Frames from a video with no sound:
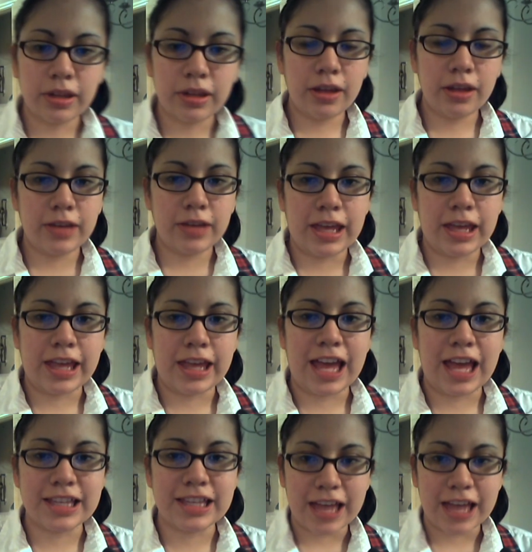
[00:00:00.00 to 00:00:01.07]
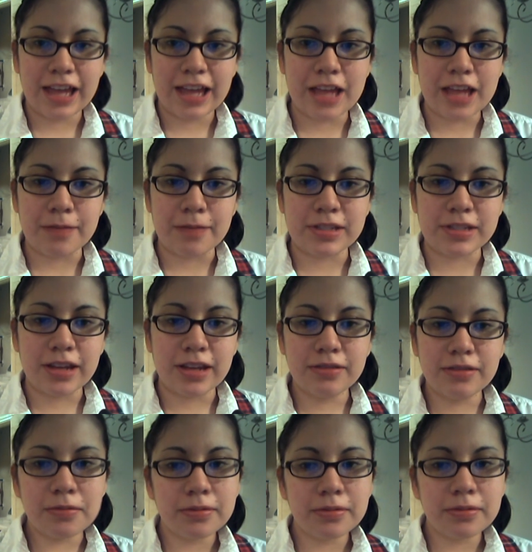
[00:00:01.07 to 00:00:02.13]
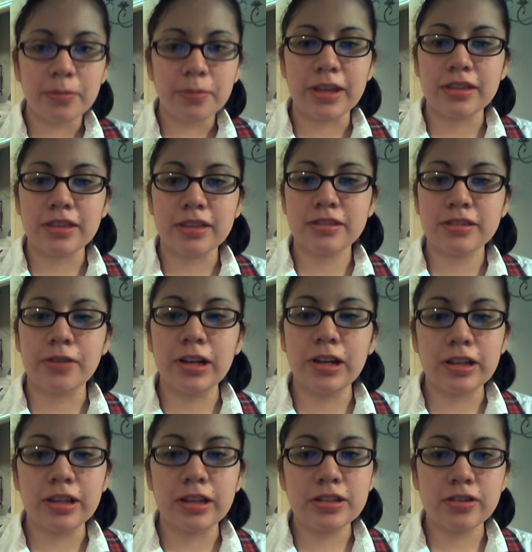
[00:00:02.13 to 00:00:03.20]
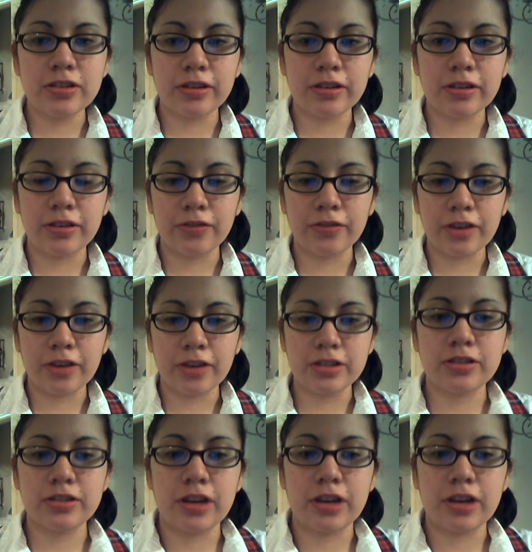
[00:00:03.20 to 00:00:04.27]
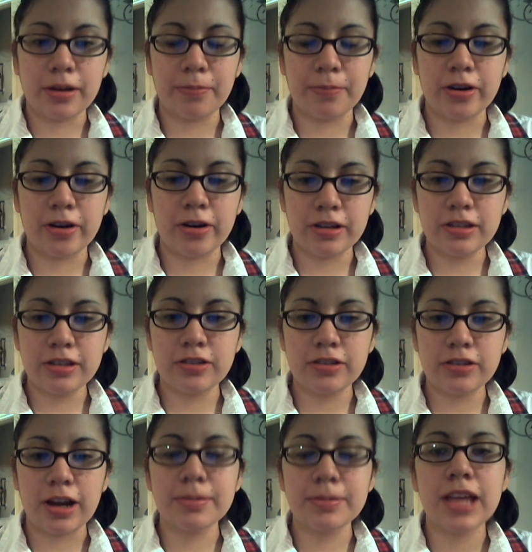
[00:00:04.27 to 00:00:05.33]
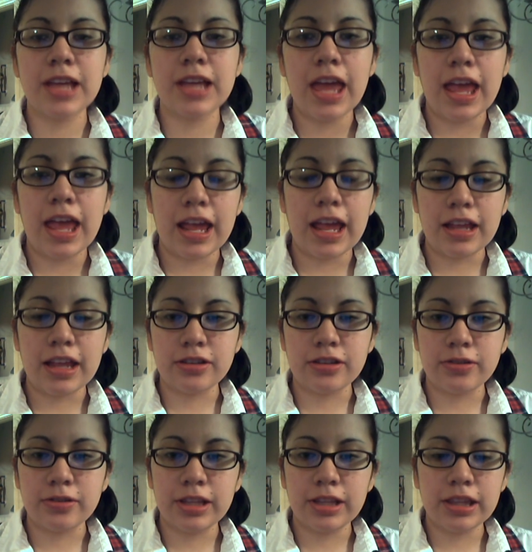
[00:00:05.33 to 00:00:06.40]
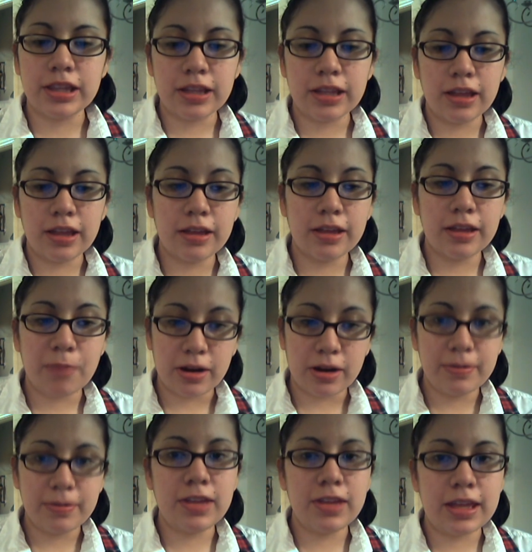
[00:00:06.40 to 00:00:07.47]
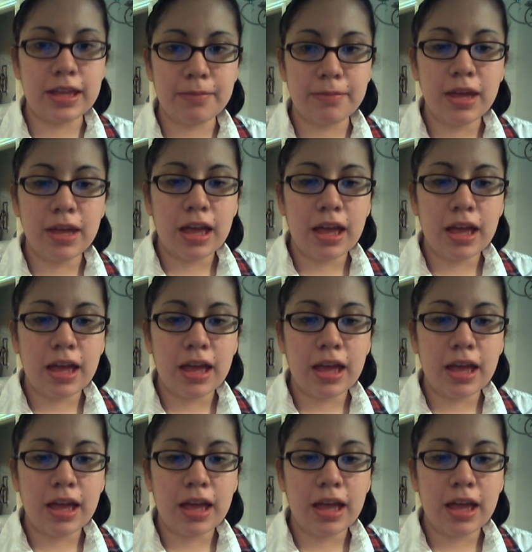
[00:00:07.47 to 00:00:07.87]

Okay guys, I am done with sewing on the front part of the straps and doing the bottom of the hem.